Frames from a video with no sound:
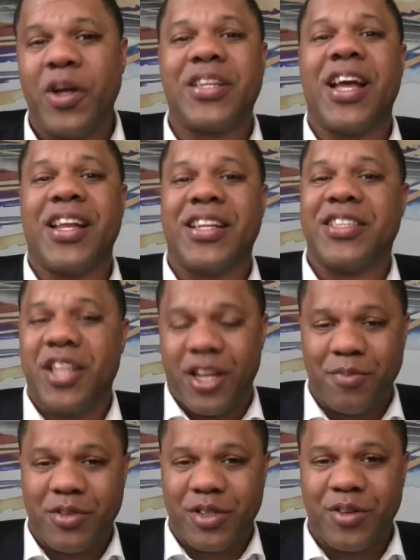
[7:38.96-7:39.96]
what kind of
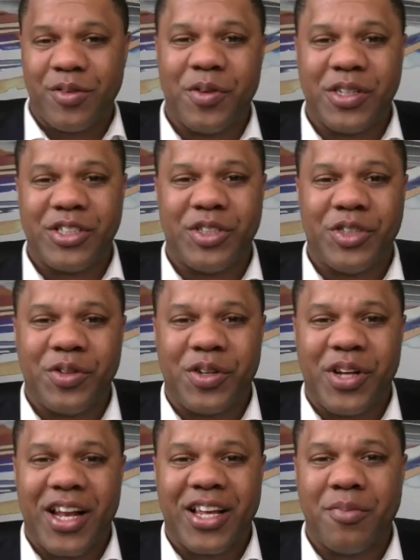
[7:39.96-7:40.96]
tips would
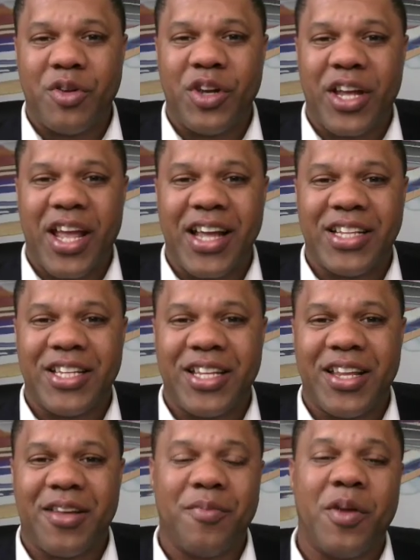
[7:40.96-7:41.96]
you kind of communicate
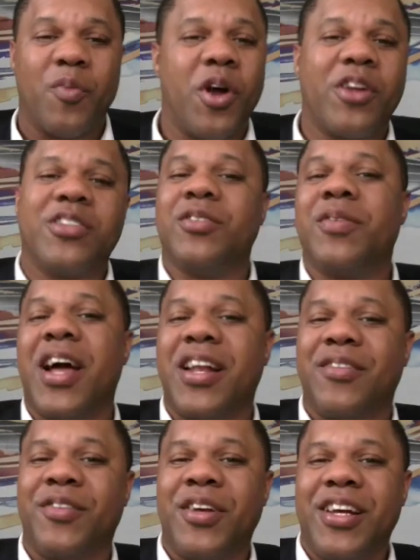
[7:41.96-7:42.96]
to them? And what are some
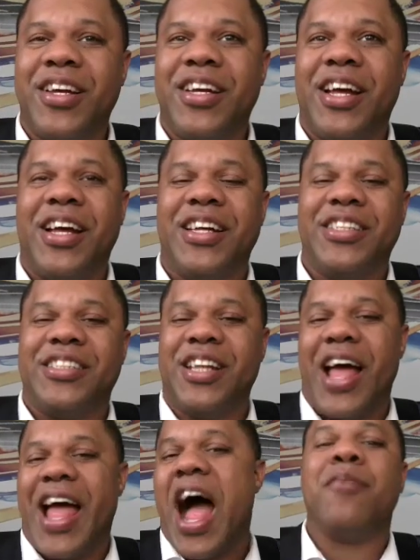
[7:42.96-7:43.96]
kind of
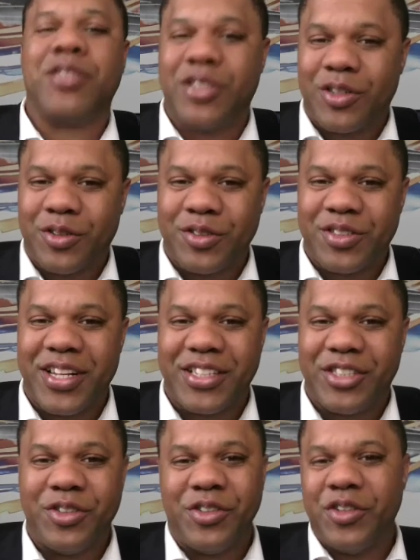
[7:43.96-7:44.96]
obstacles
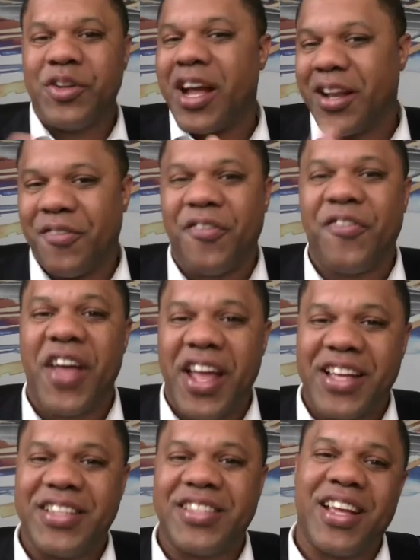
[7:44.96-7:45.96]
that you kind of
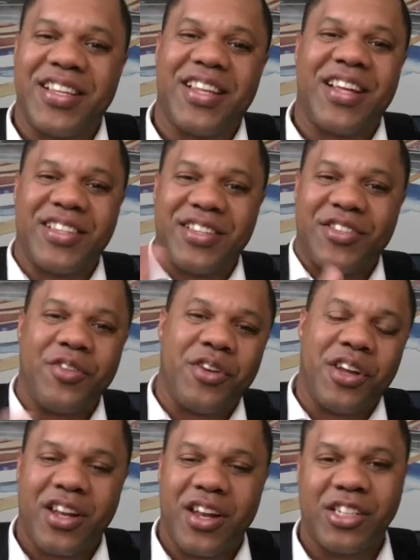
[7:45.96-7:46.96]
face as a
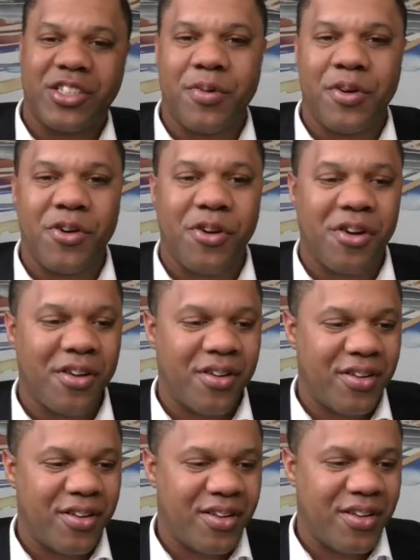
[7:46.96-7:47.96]
student and entrepreneur?